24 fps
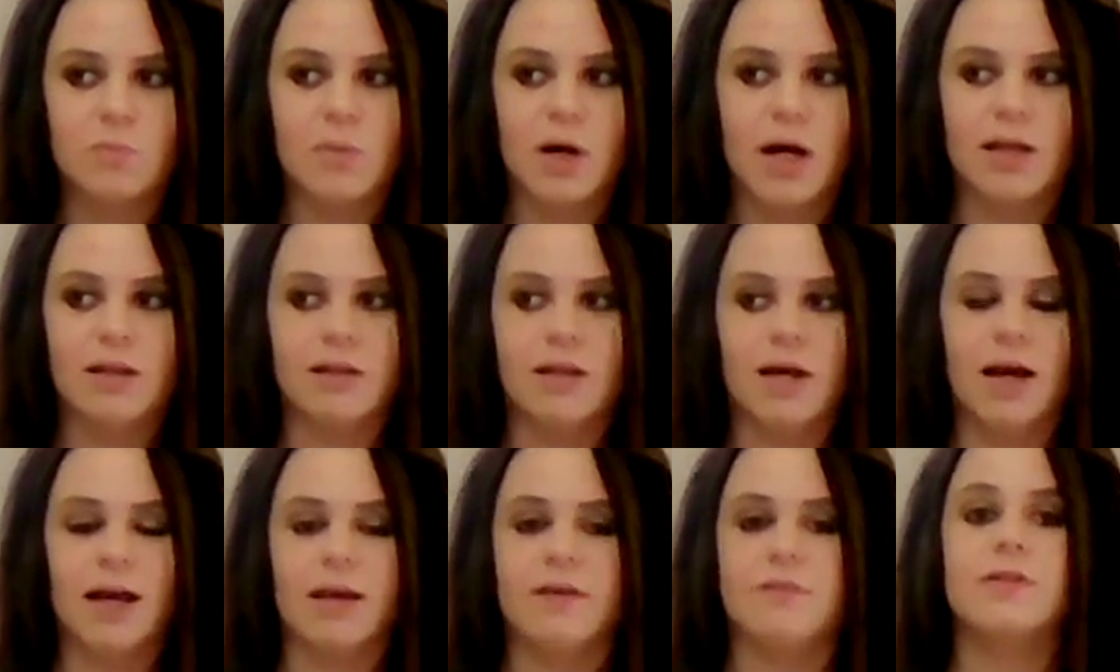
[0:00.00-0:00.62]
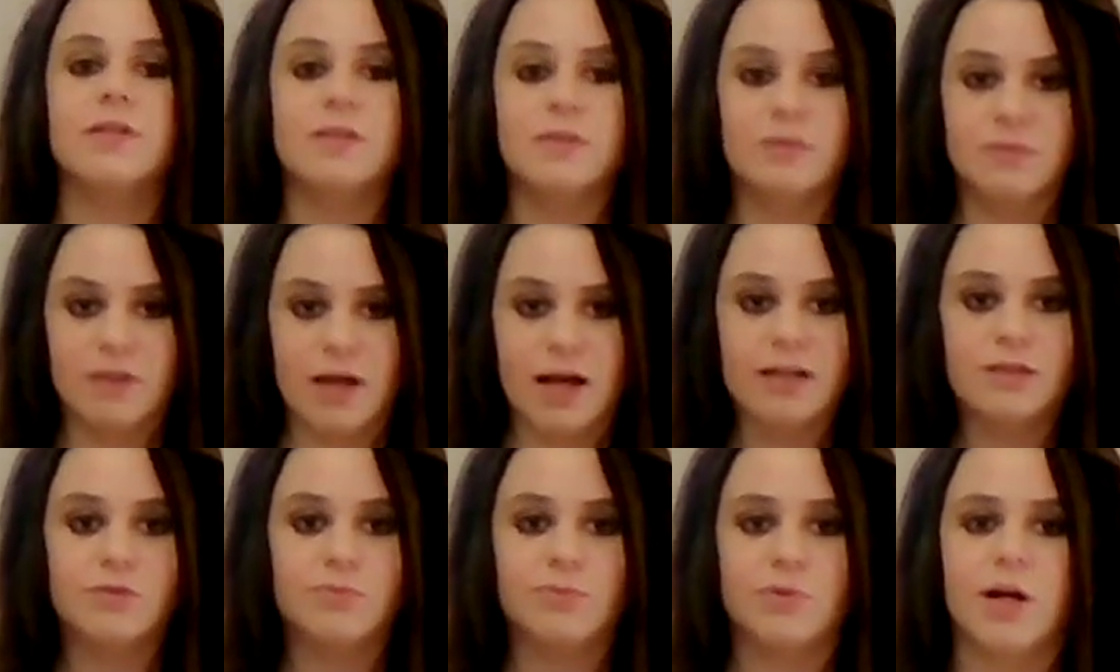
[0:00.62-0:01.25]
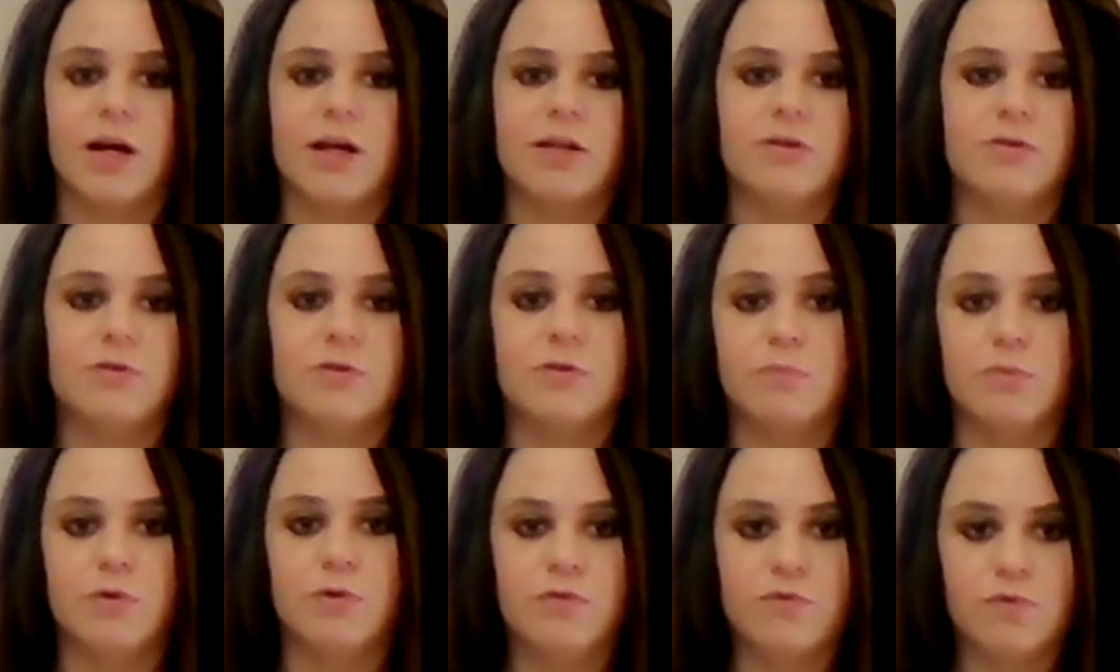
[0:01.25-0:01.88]
in my life, that's what I do,
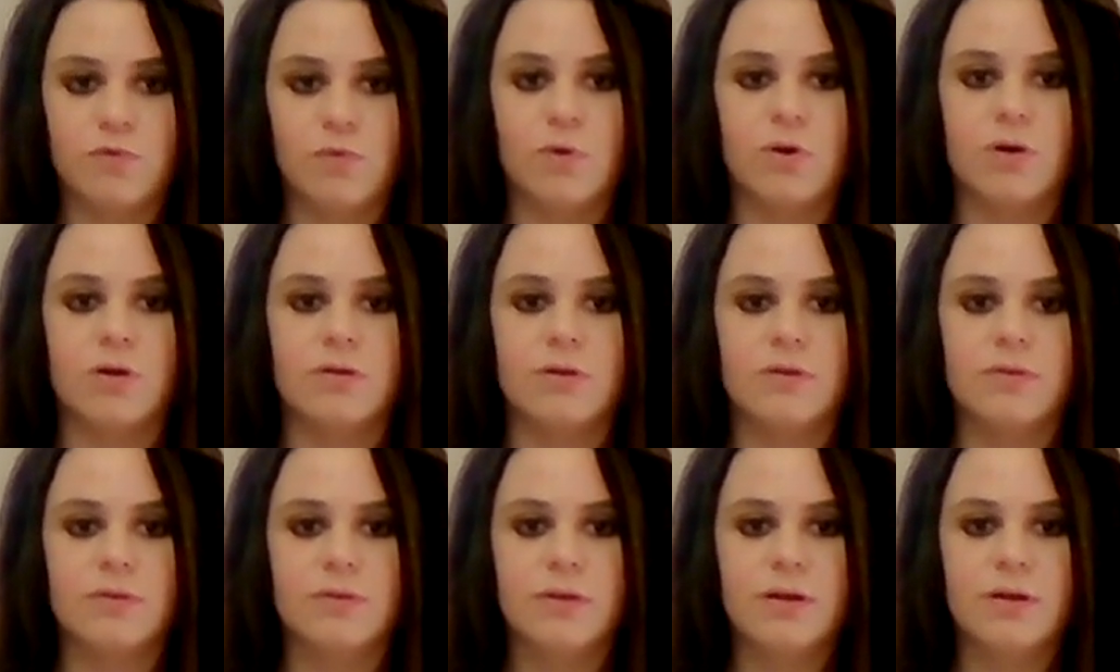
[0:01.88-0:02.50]
is move forward.